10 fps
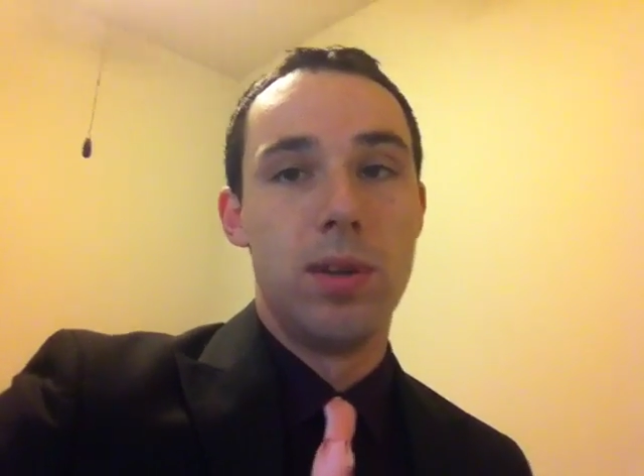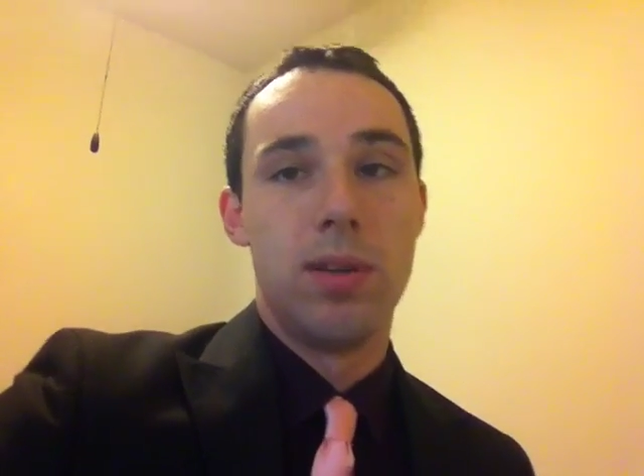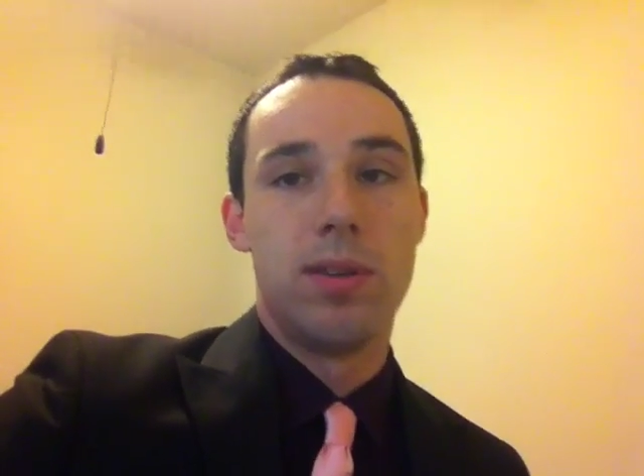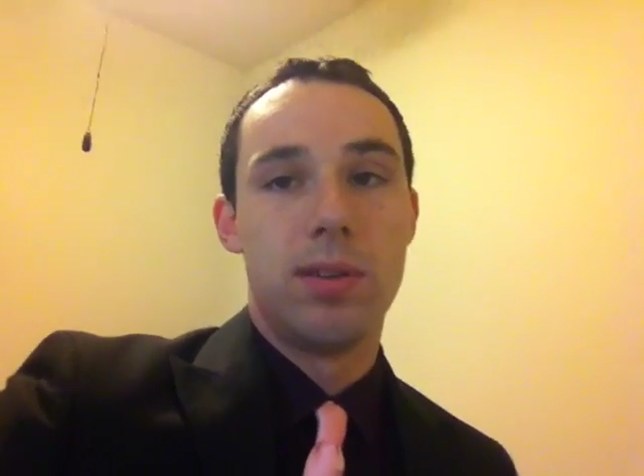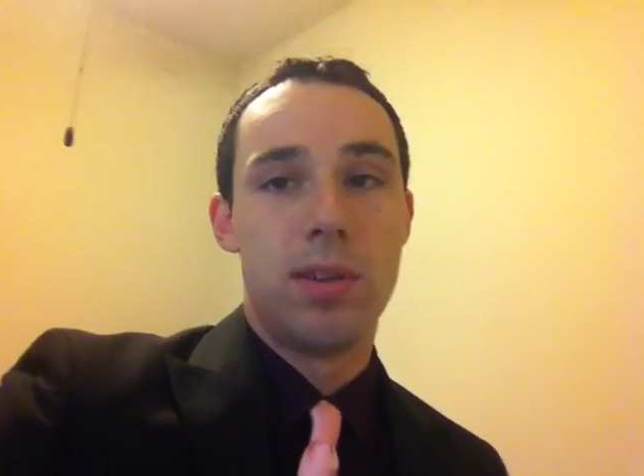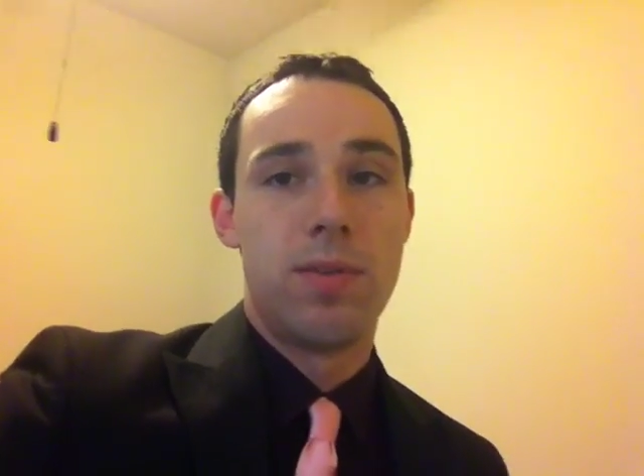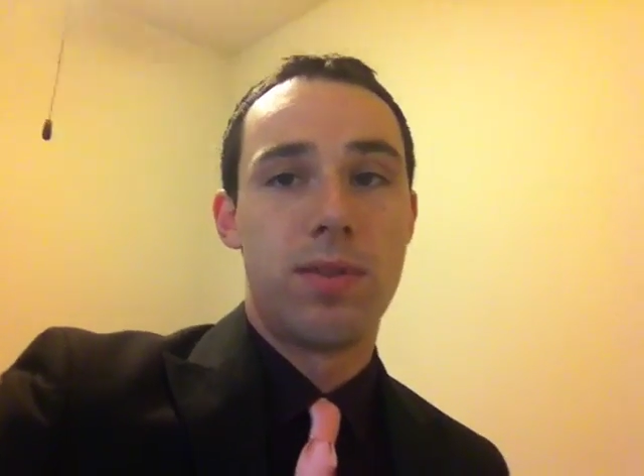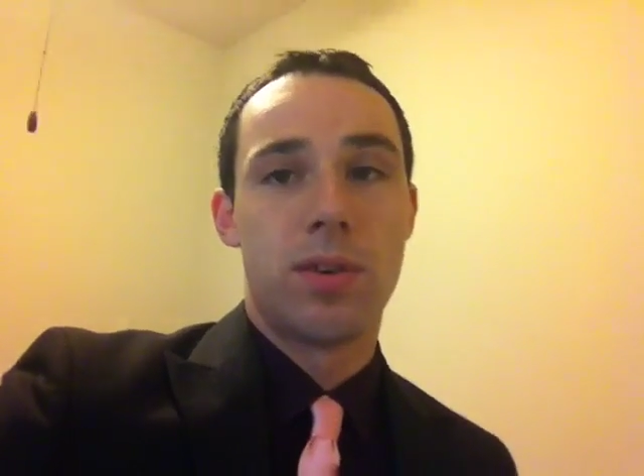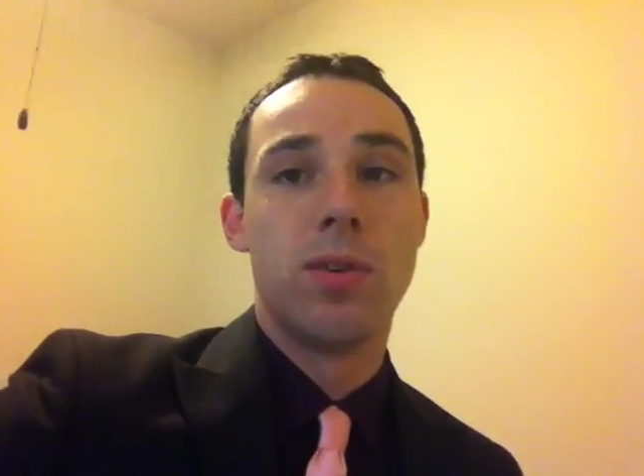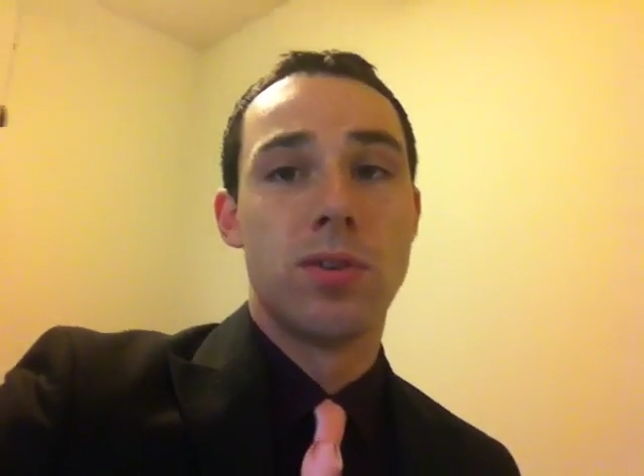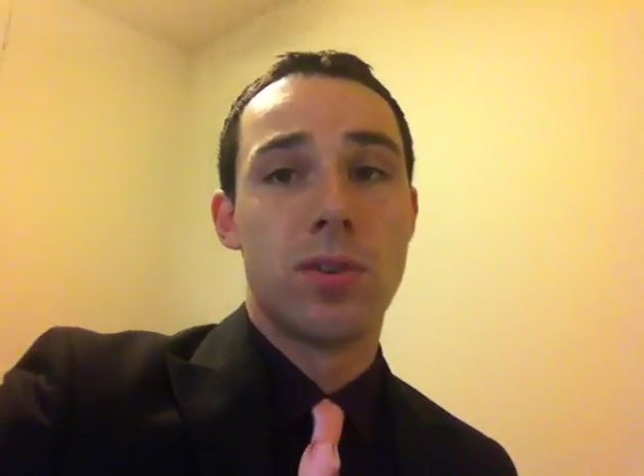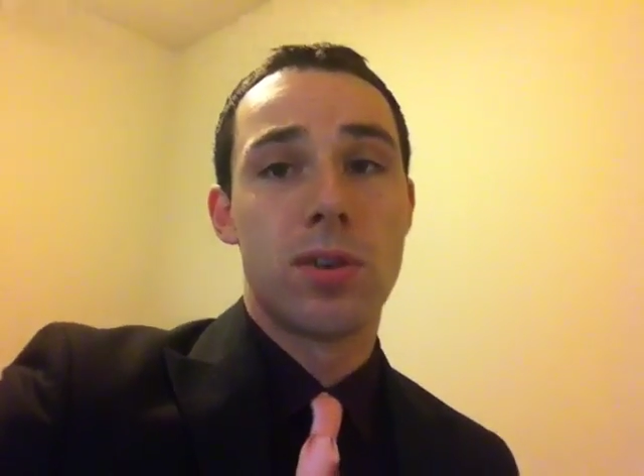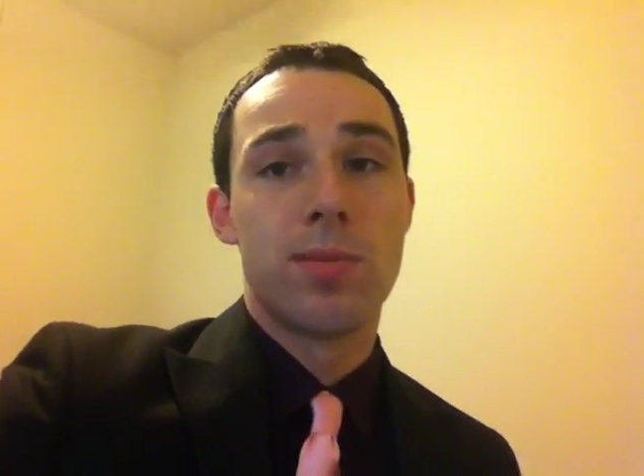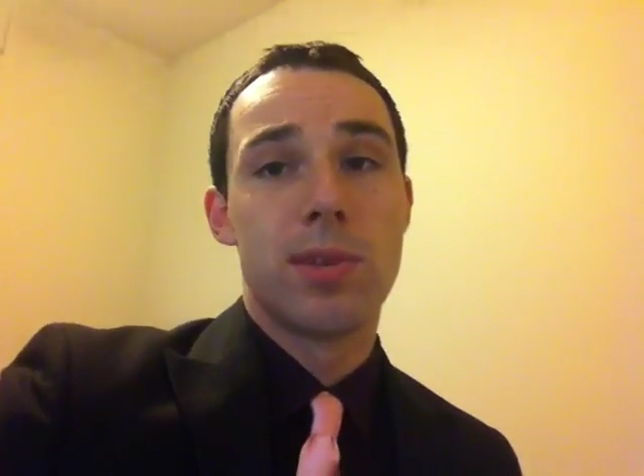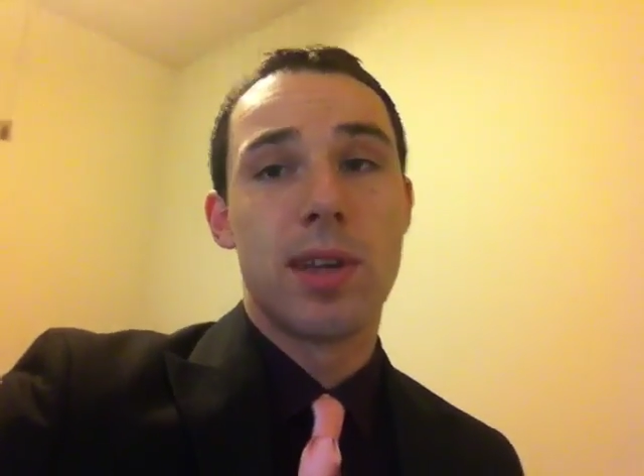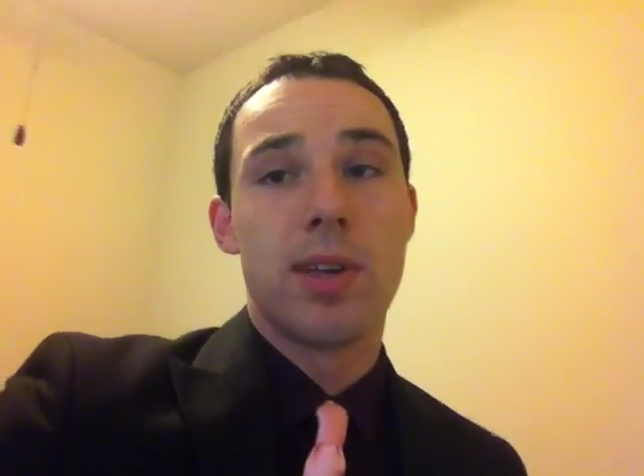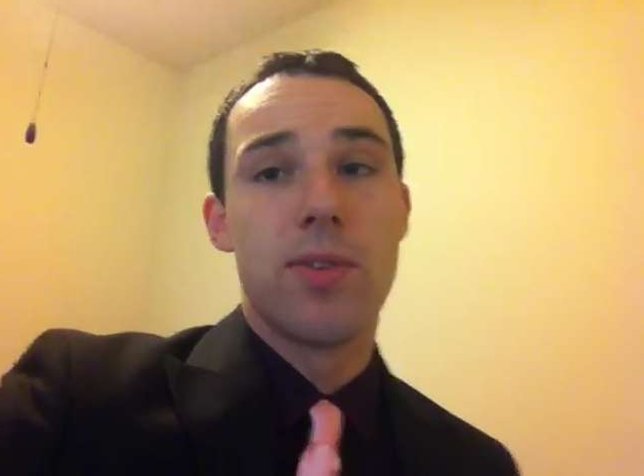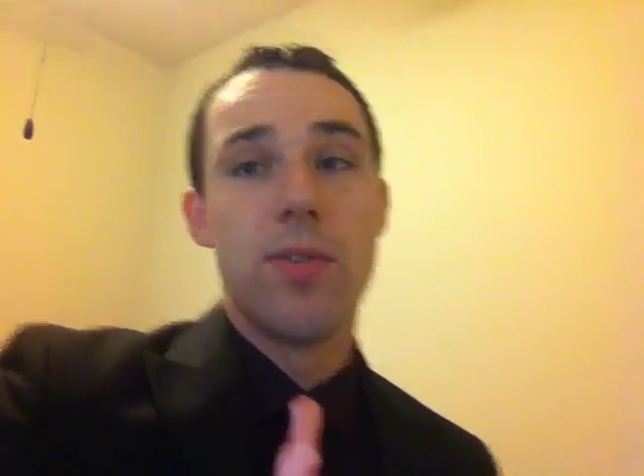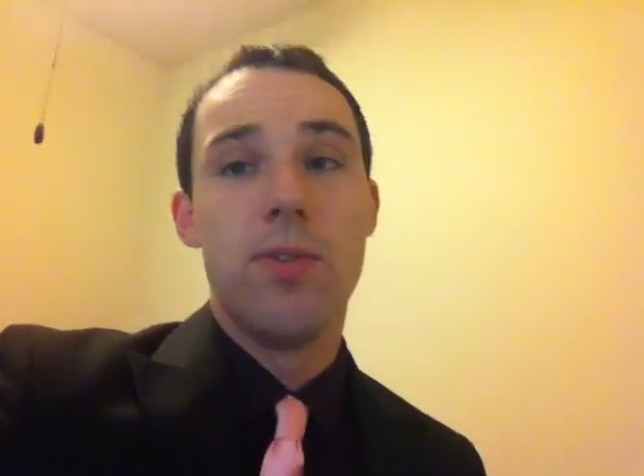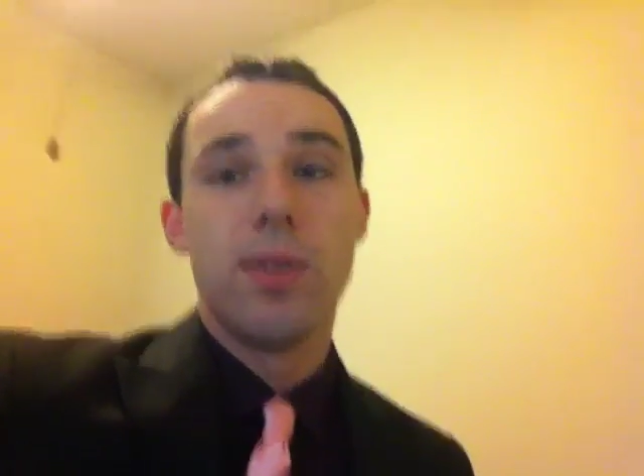di difficult
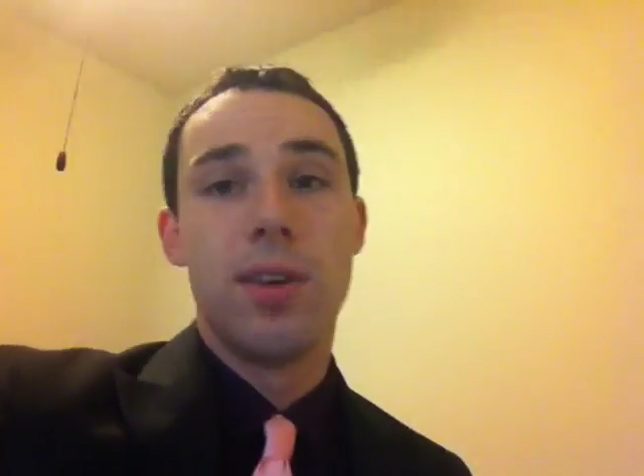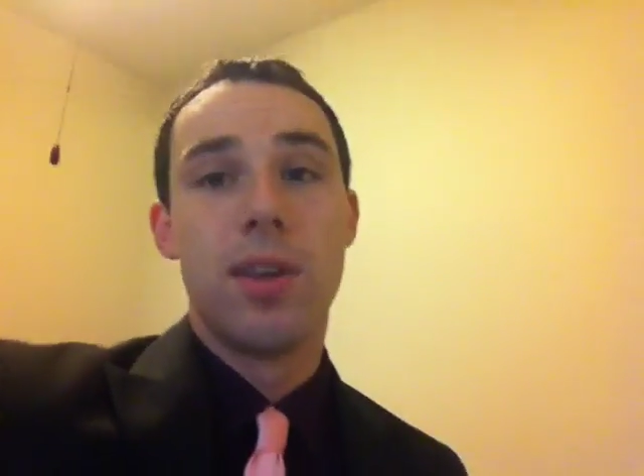circumstances,